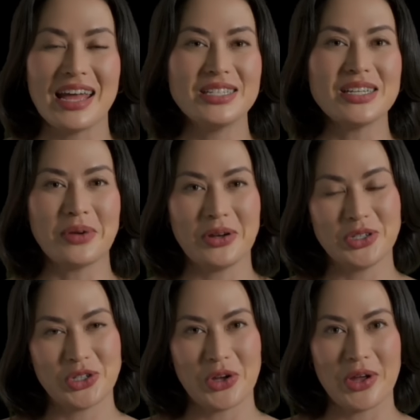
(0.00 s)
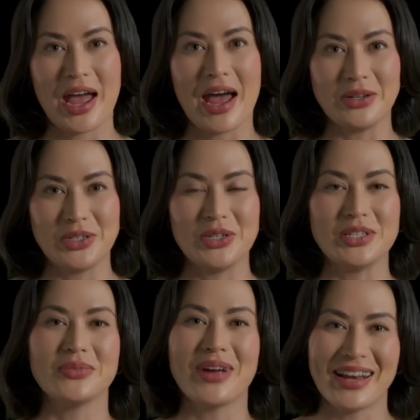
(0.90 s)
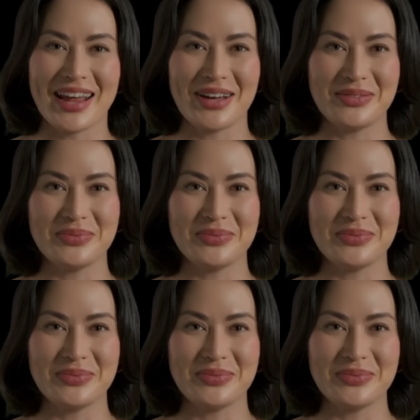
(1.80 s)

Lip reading: Designed to boost productivity,